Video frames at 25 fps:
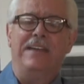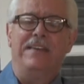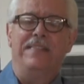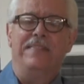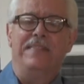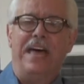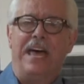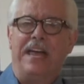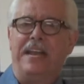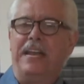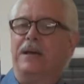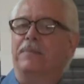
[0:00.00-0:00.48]

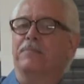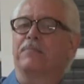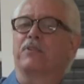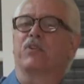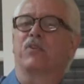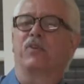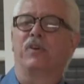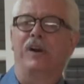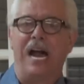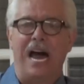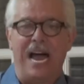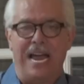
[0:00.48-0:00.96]
that am
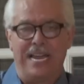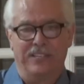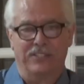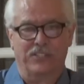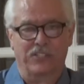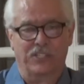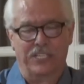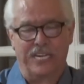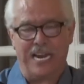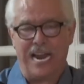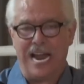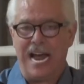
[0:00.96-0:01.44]

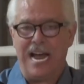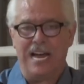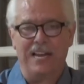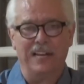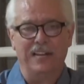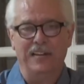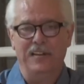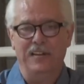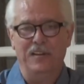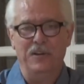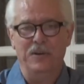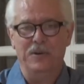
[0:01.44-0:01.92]
Christ.
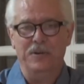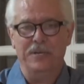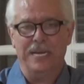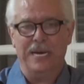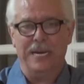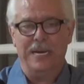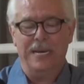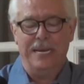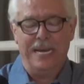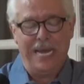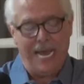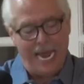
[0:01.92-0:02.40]
Hallelujah.
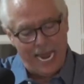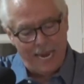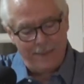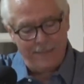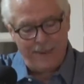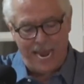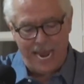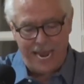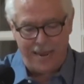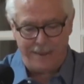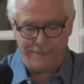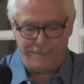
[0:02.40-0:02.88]

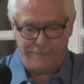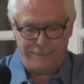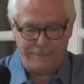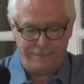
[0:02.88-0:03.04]
Amen.